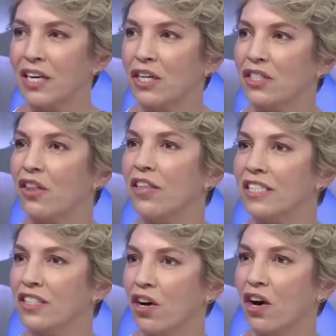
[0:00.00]
So
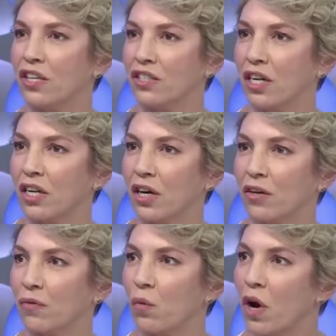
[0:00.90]
this side has got a lot
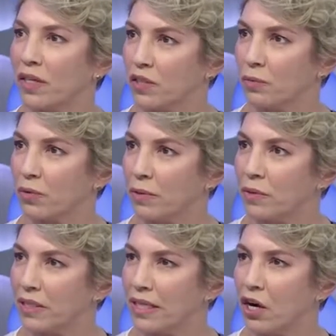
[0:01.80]
of white
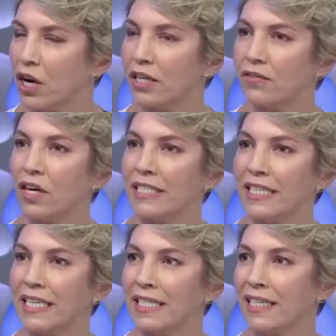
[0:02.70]
supremacy kind of
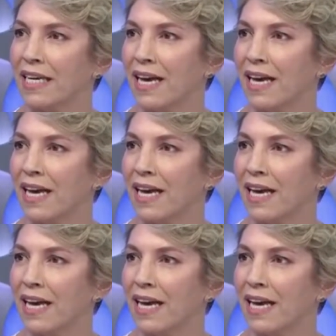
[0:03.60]
ideas,